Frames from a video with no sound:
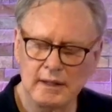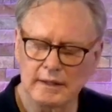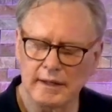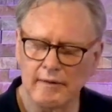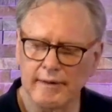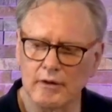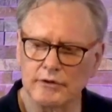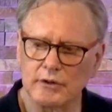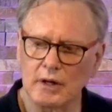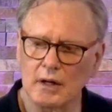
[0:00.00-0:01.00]
carrying on
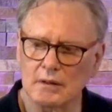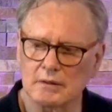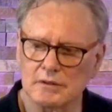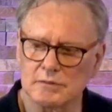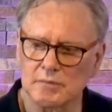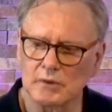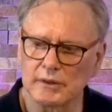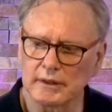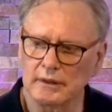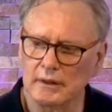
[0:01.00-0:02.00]
your heart this
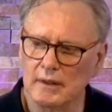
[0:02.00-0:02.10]
morning